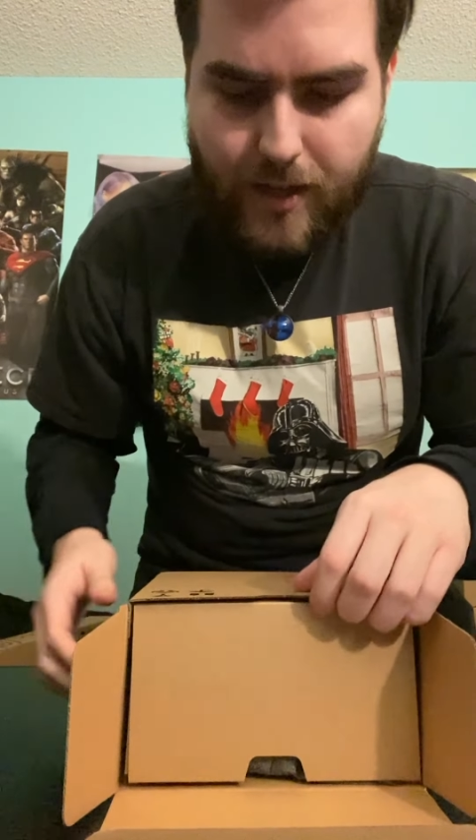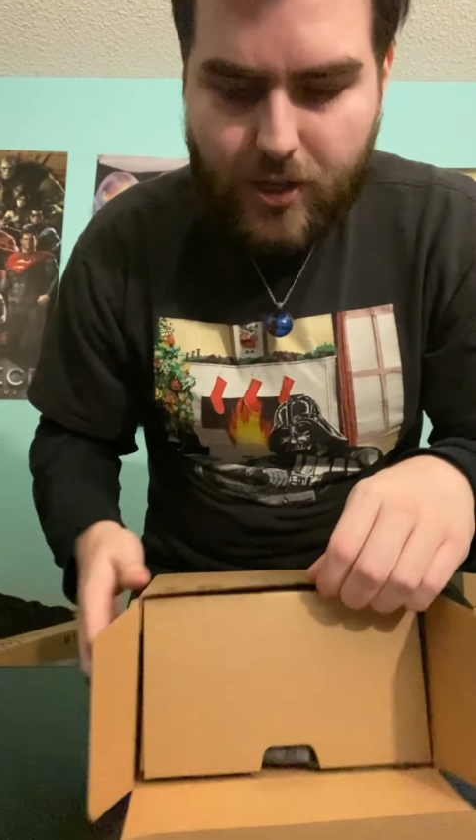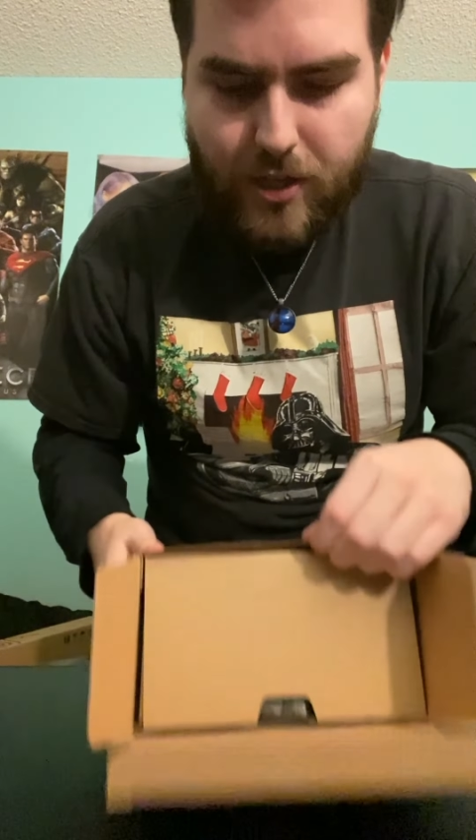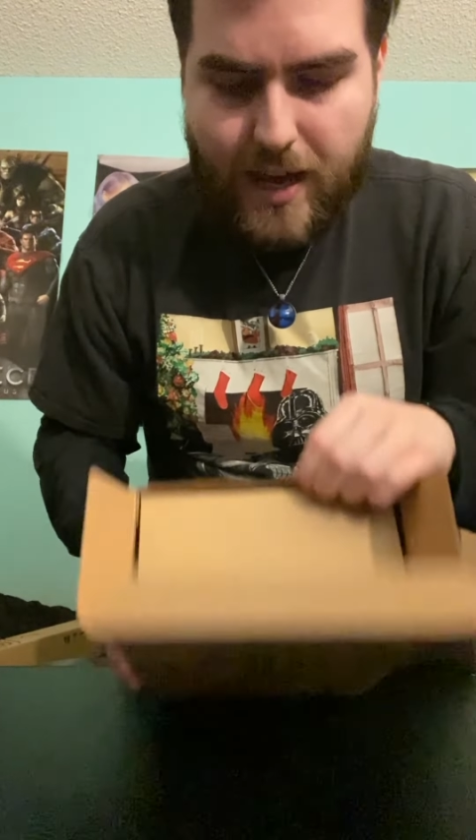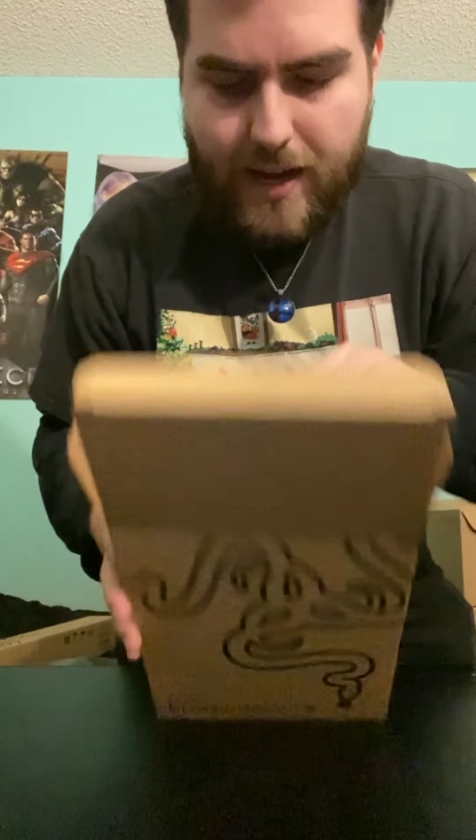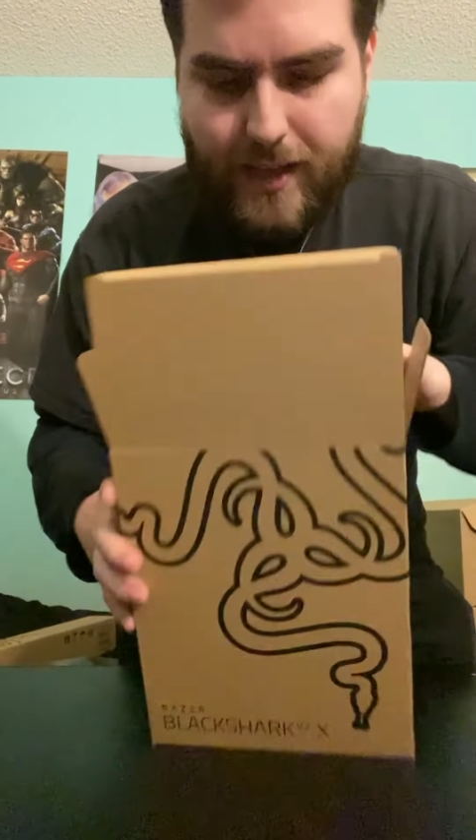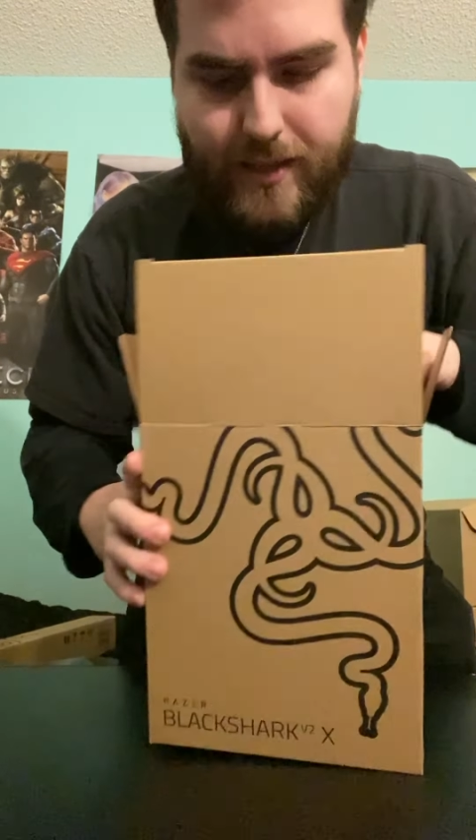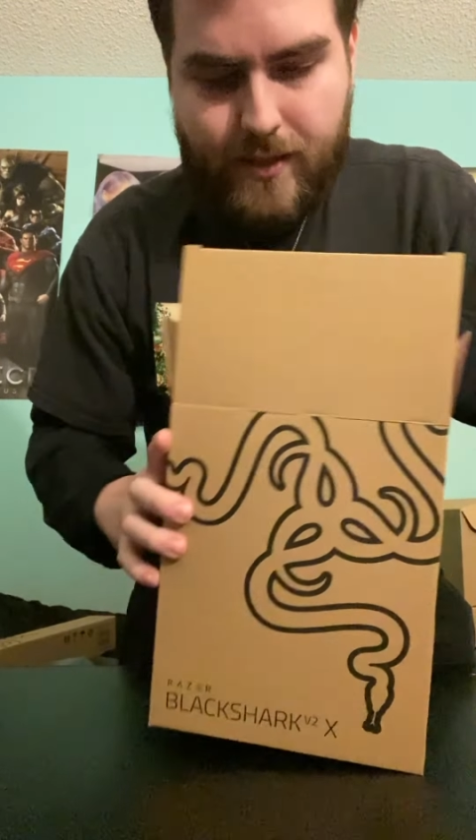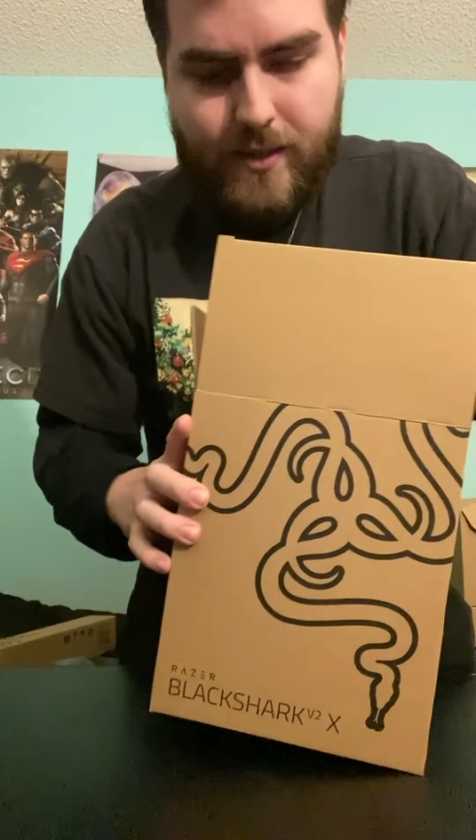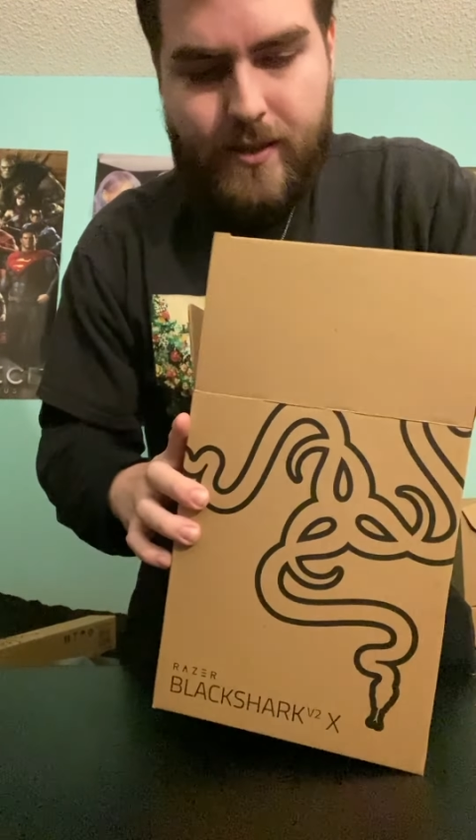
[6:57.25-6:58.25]

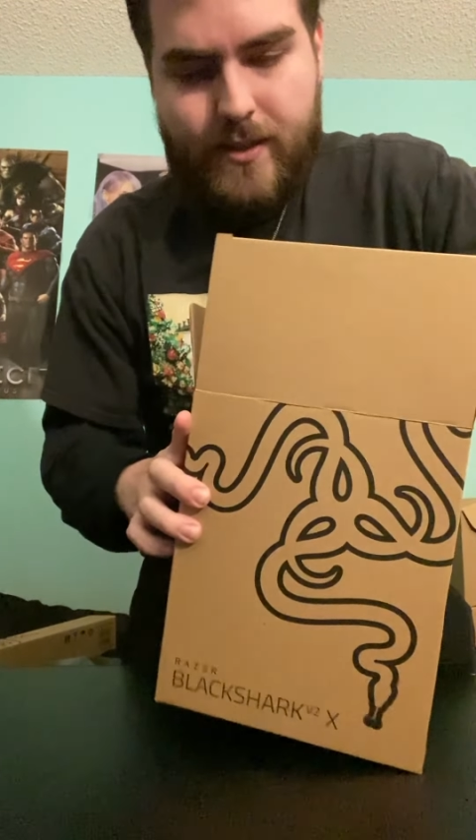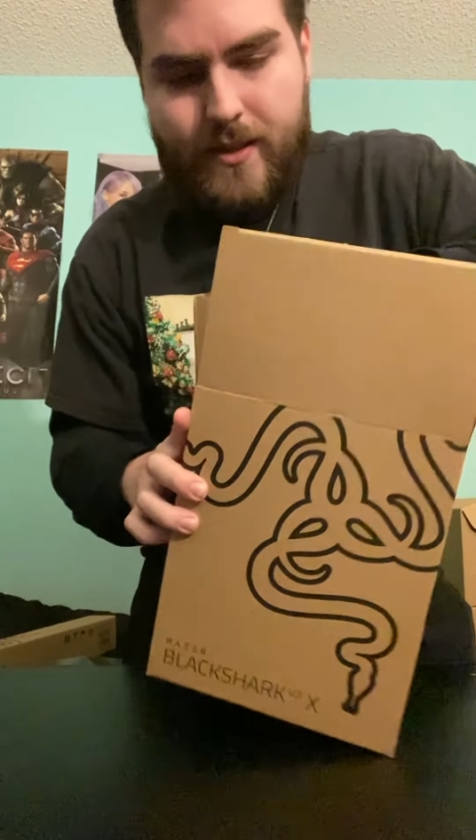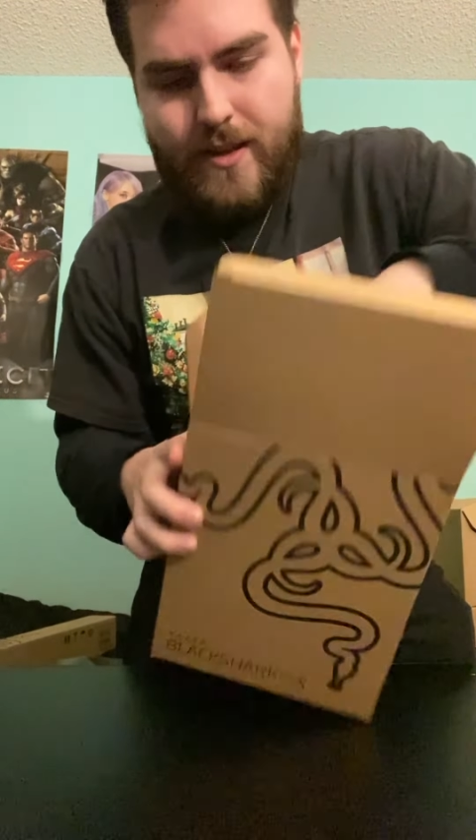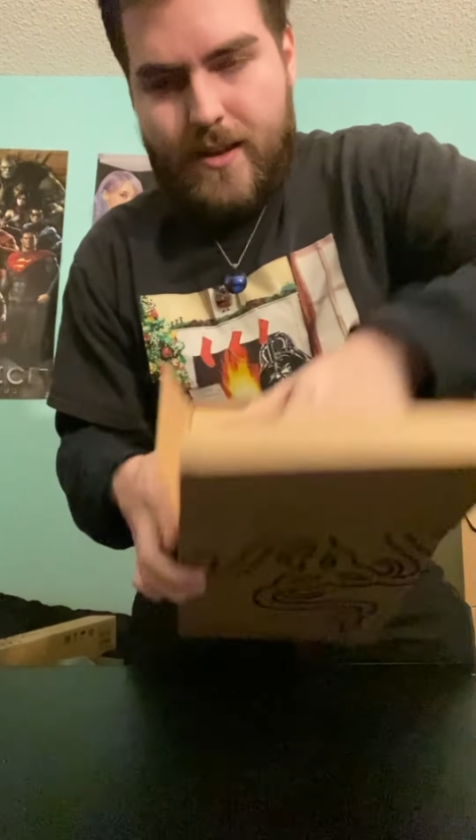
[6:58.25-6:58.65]
shenanigans.